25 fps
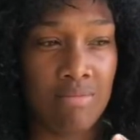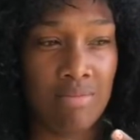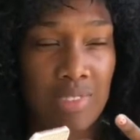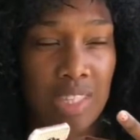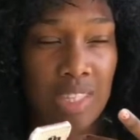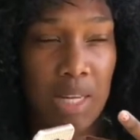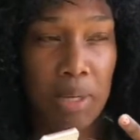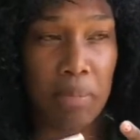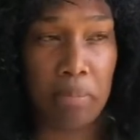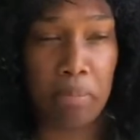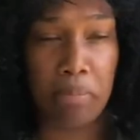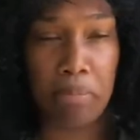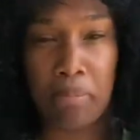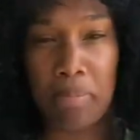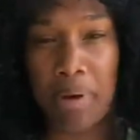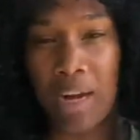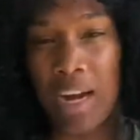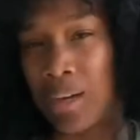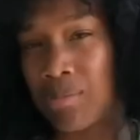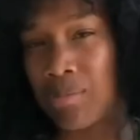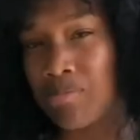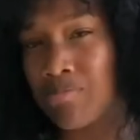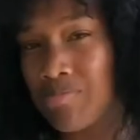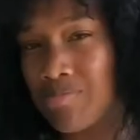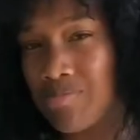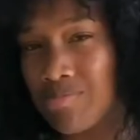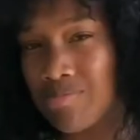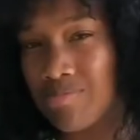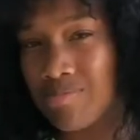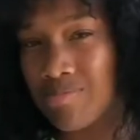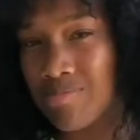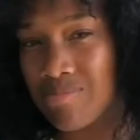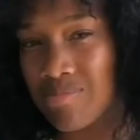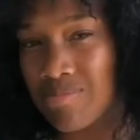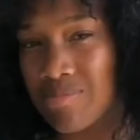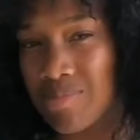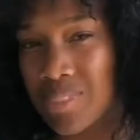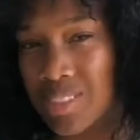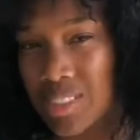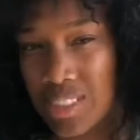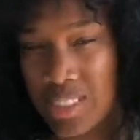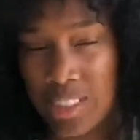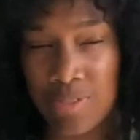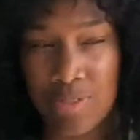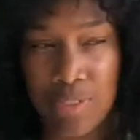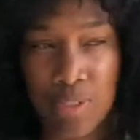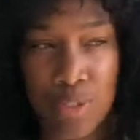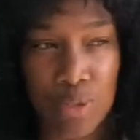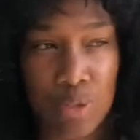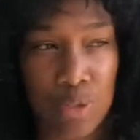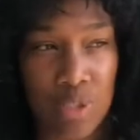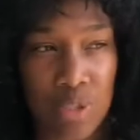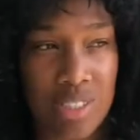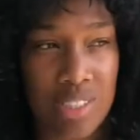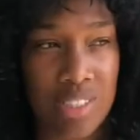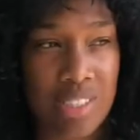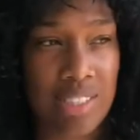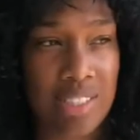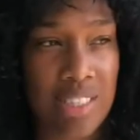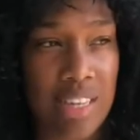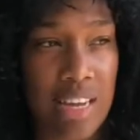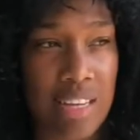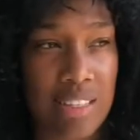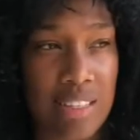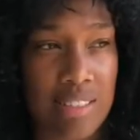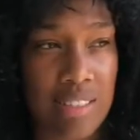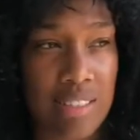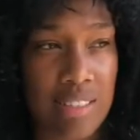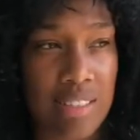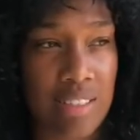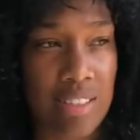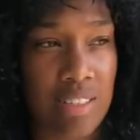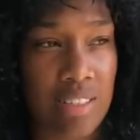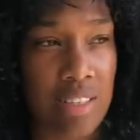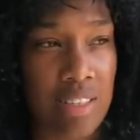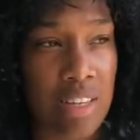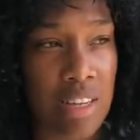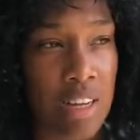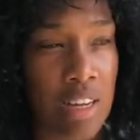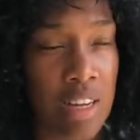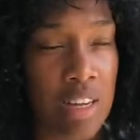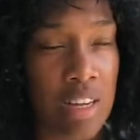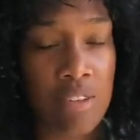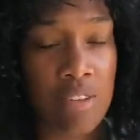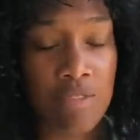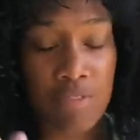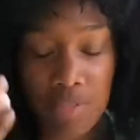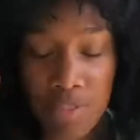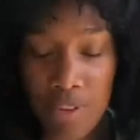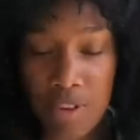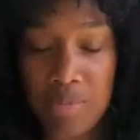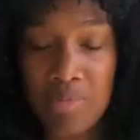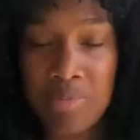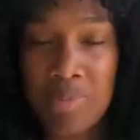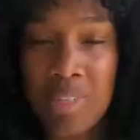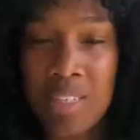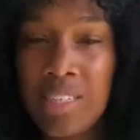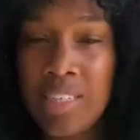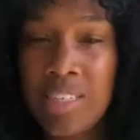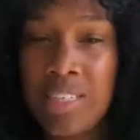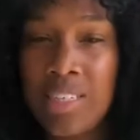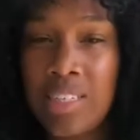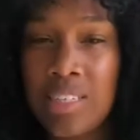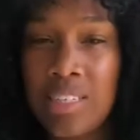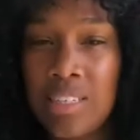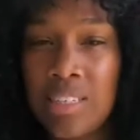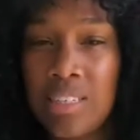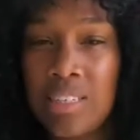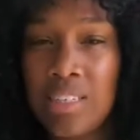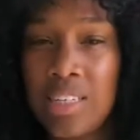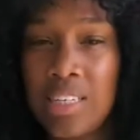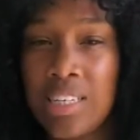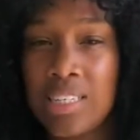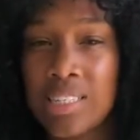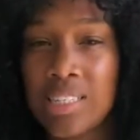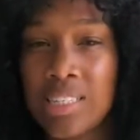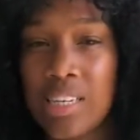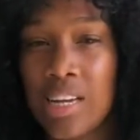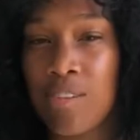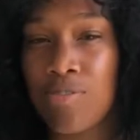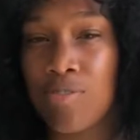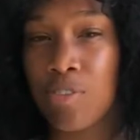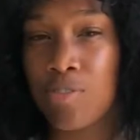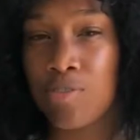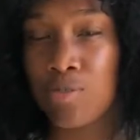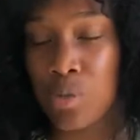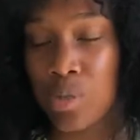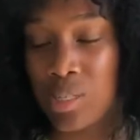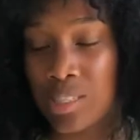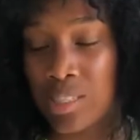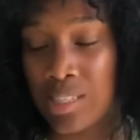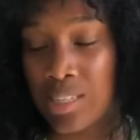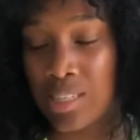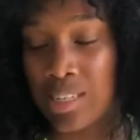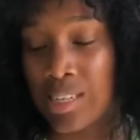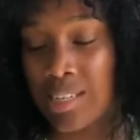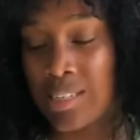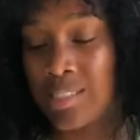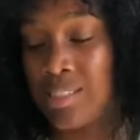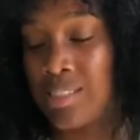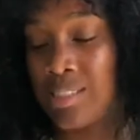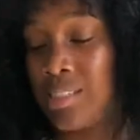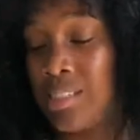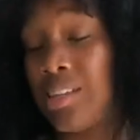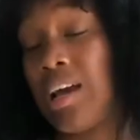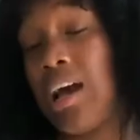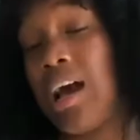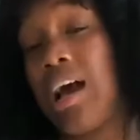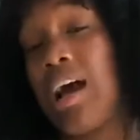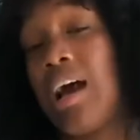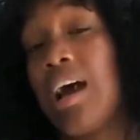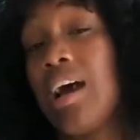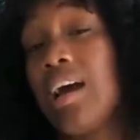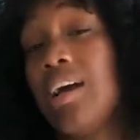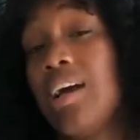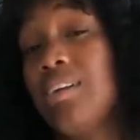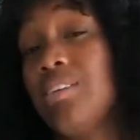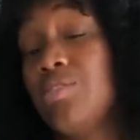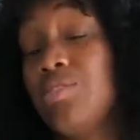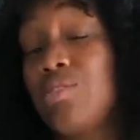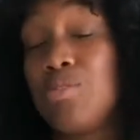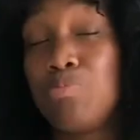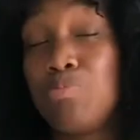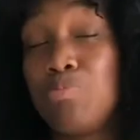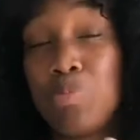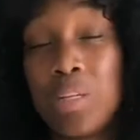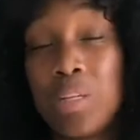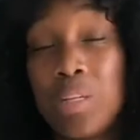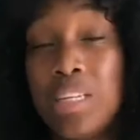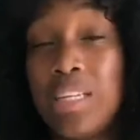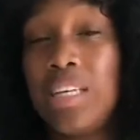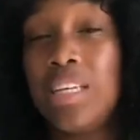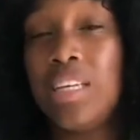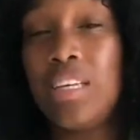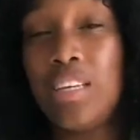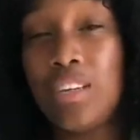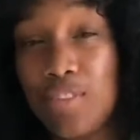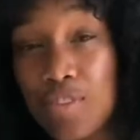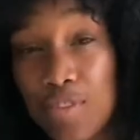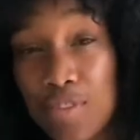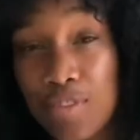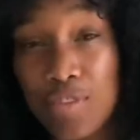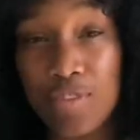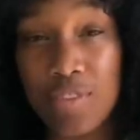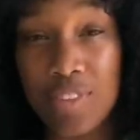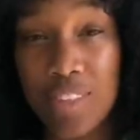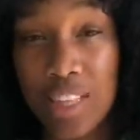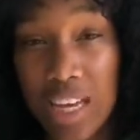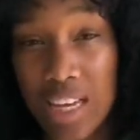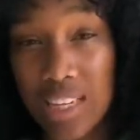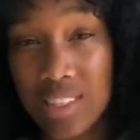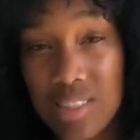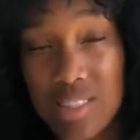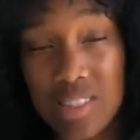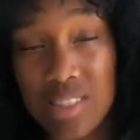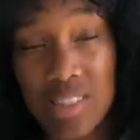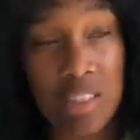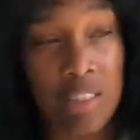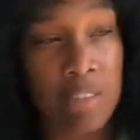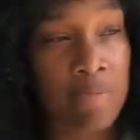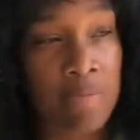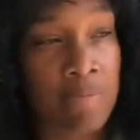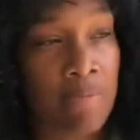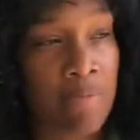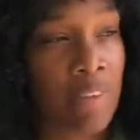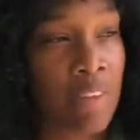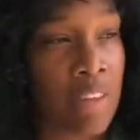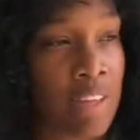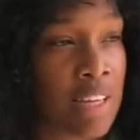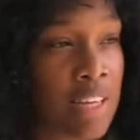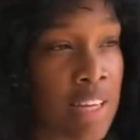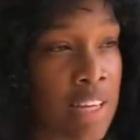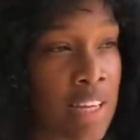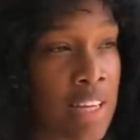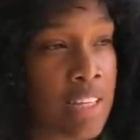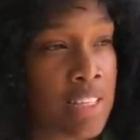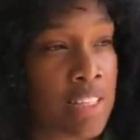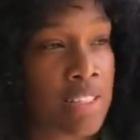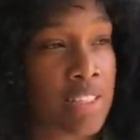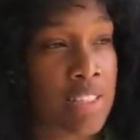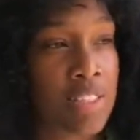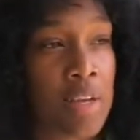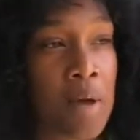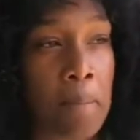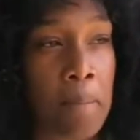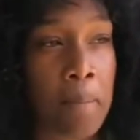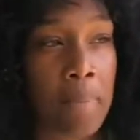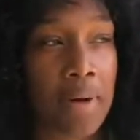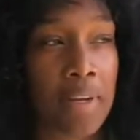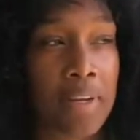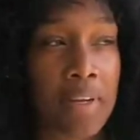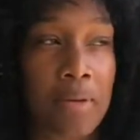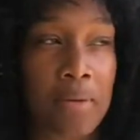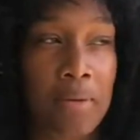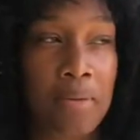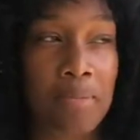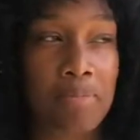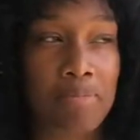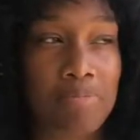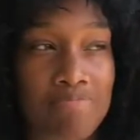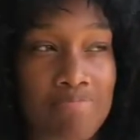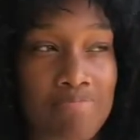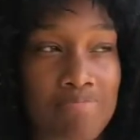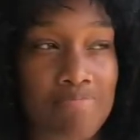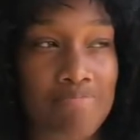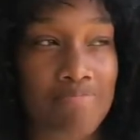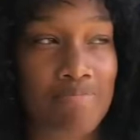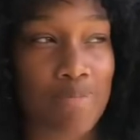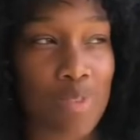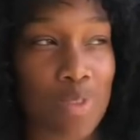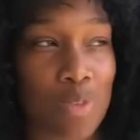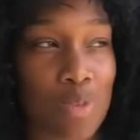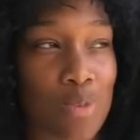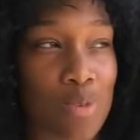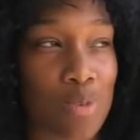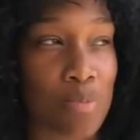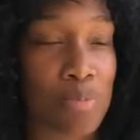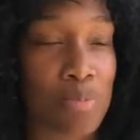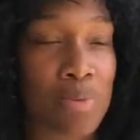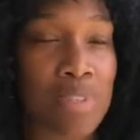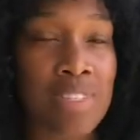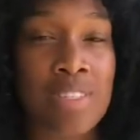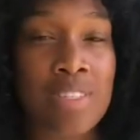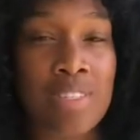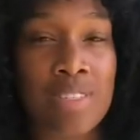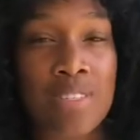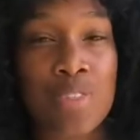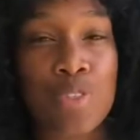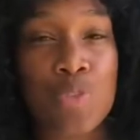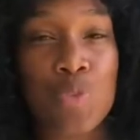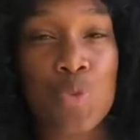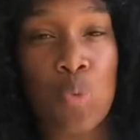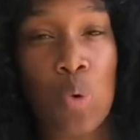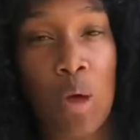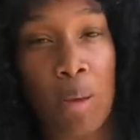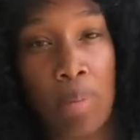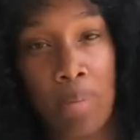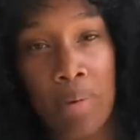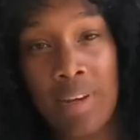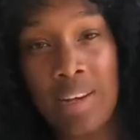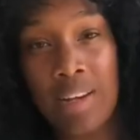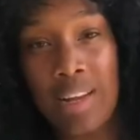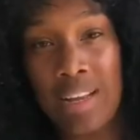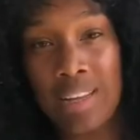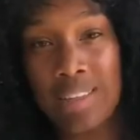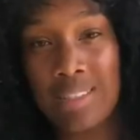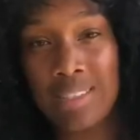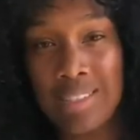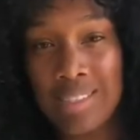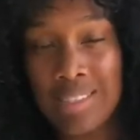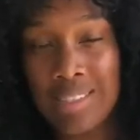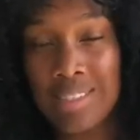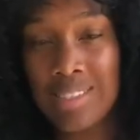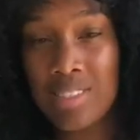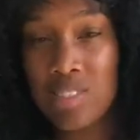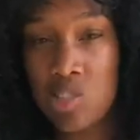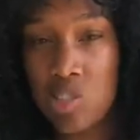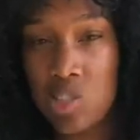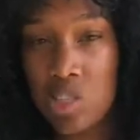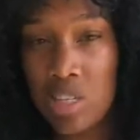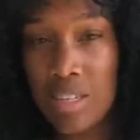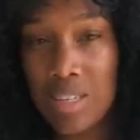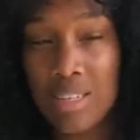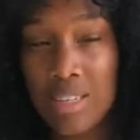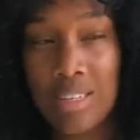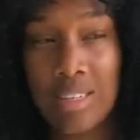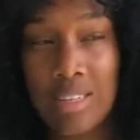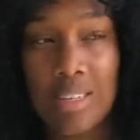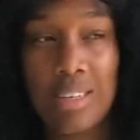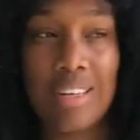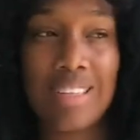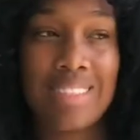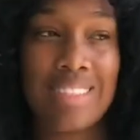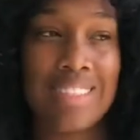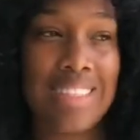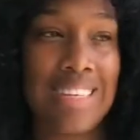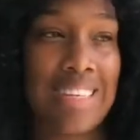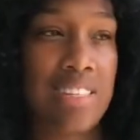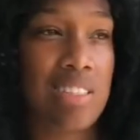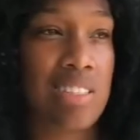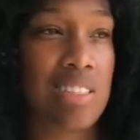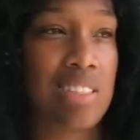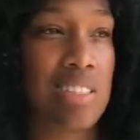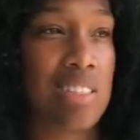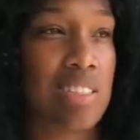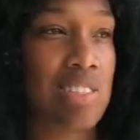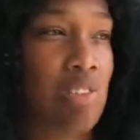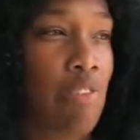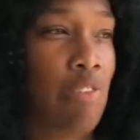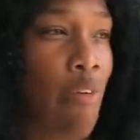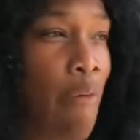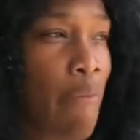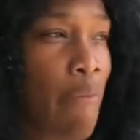like bam, even though it started from in the late half of 2019, I believe that somebody or persons weaponized it in a sense